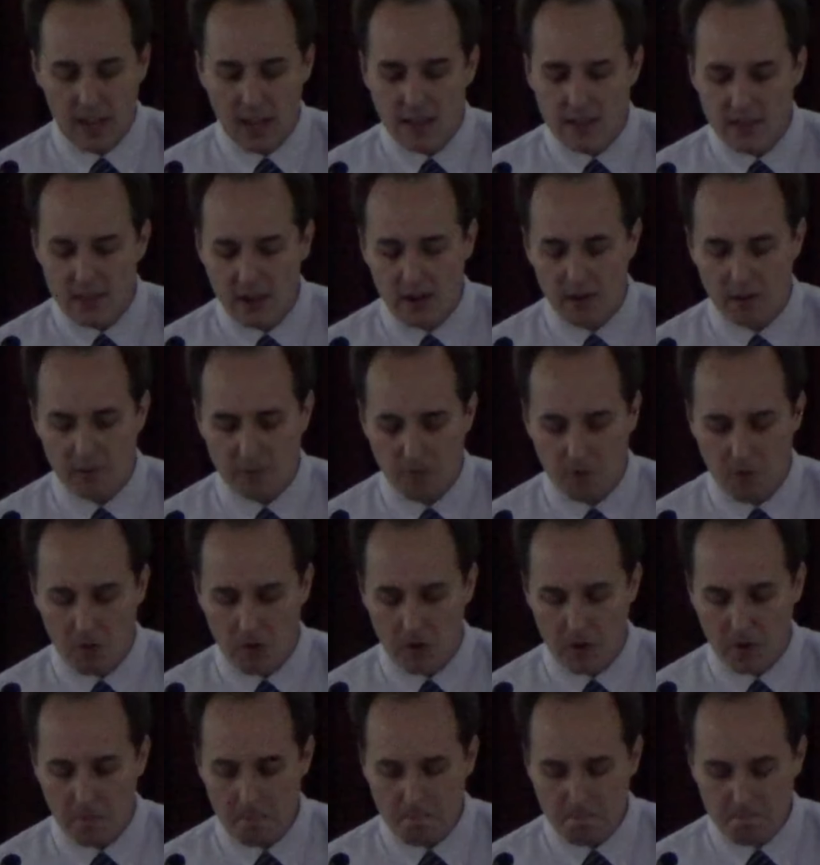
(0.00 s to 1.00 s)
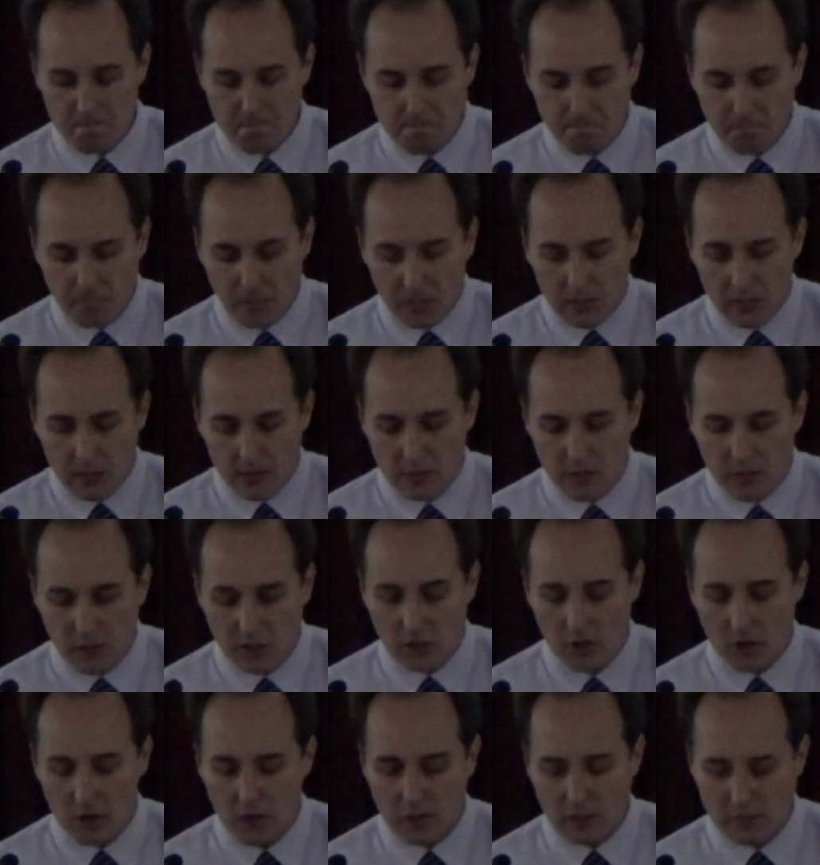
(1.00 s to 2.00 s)
Therefore, the
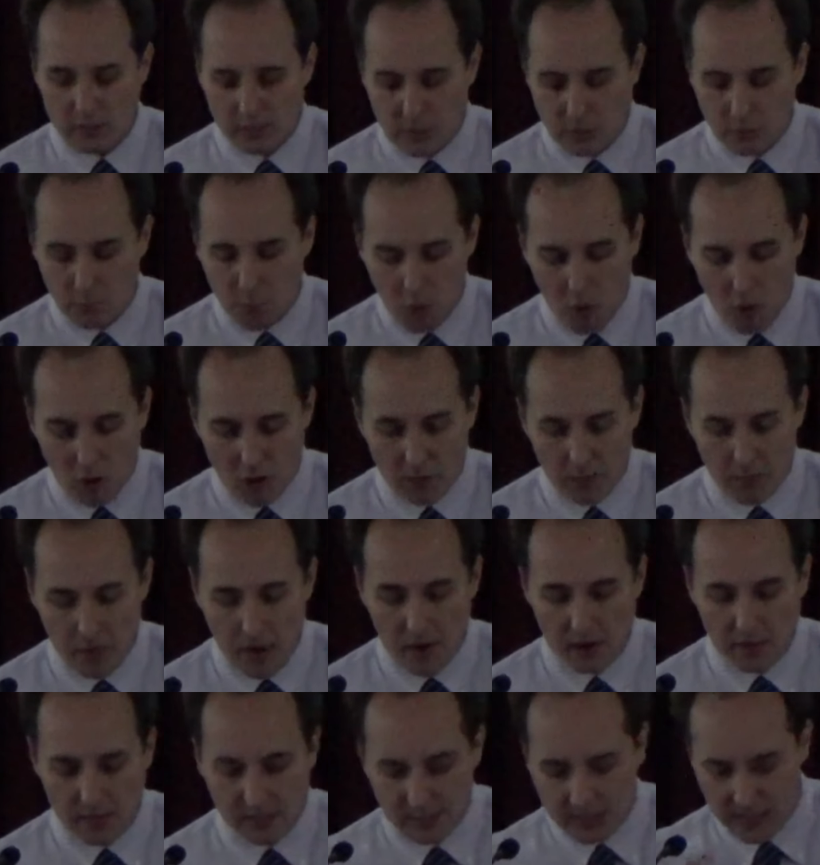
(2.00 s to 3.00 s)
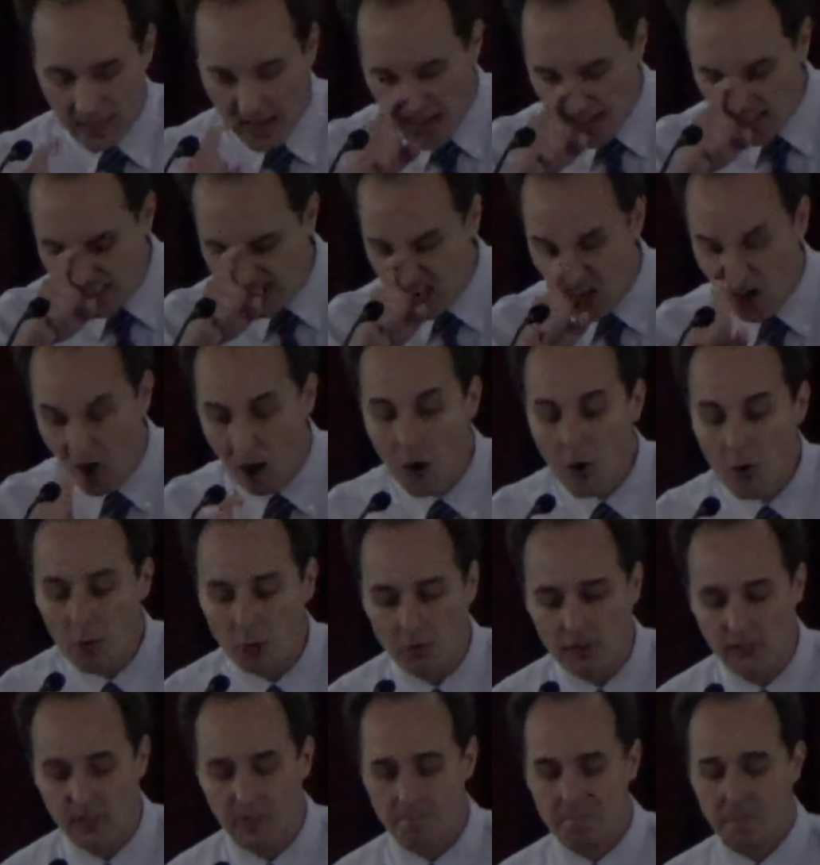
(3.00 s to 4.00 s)
curse is poured upon us, and the
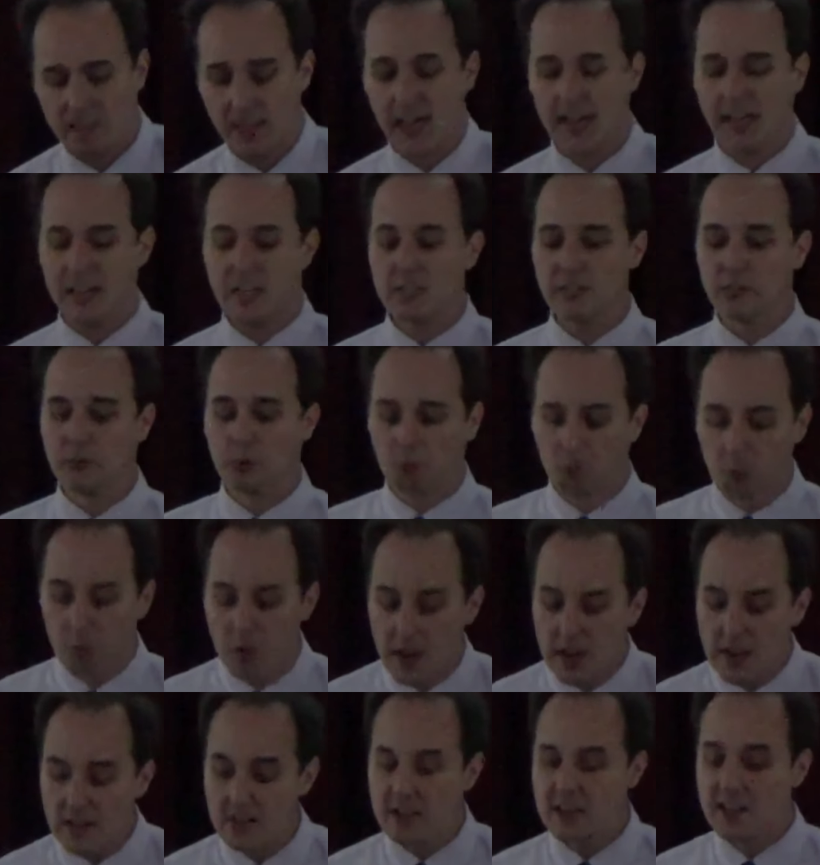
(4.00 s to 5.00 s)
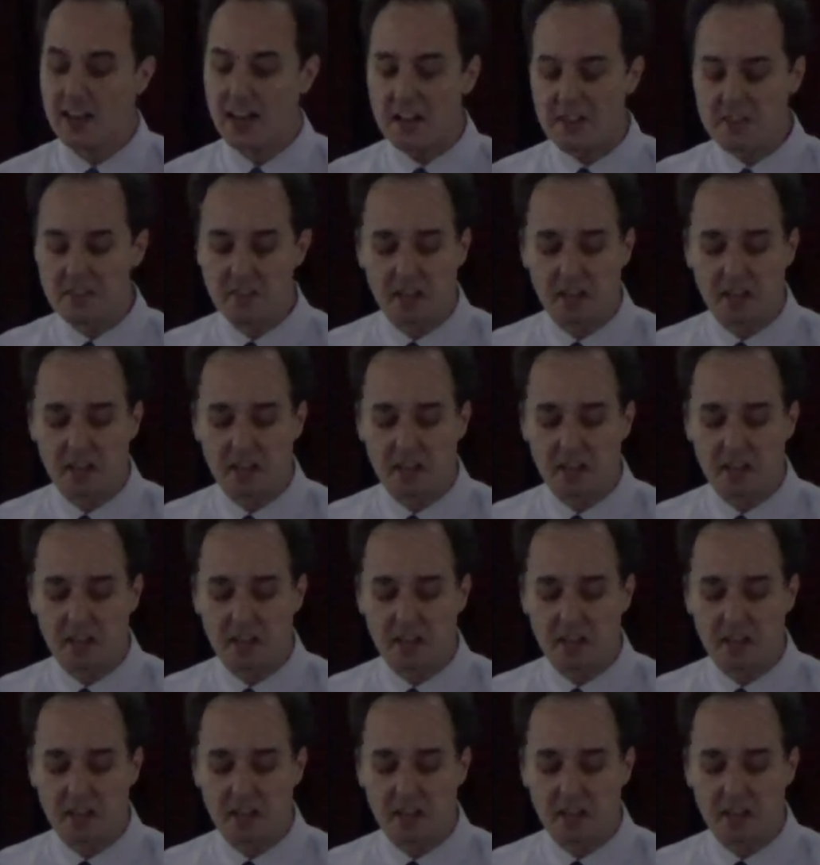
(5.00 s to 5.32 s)
oath that is written in